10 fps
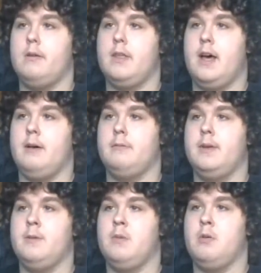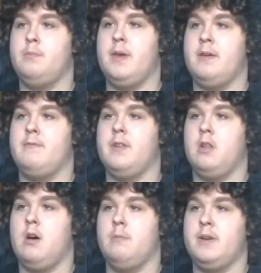that it won't be for
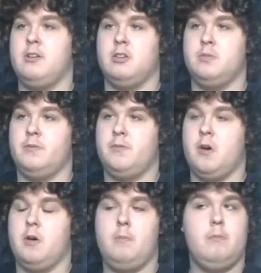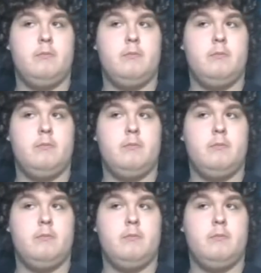long because we've got